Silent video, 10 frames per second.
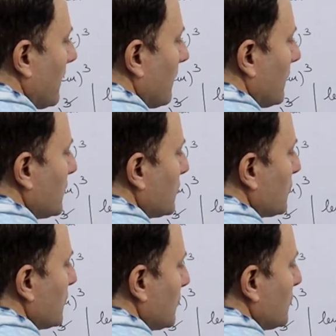which is
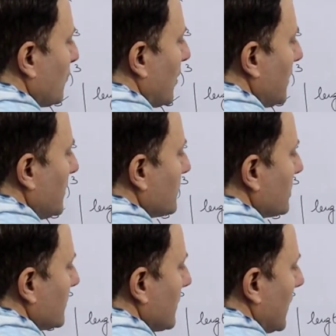equal to twice
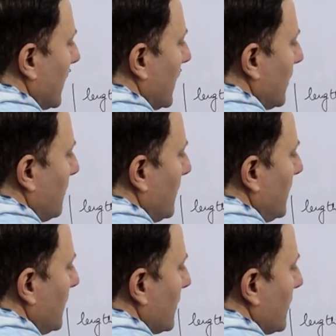
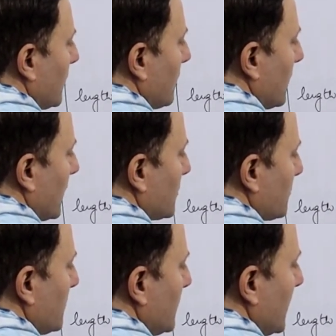LP plus
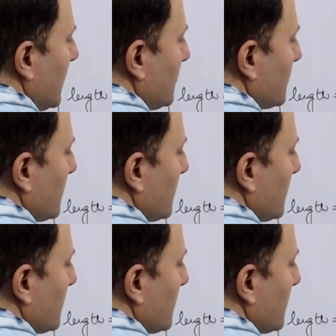BH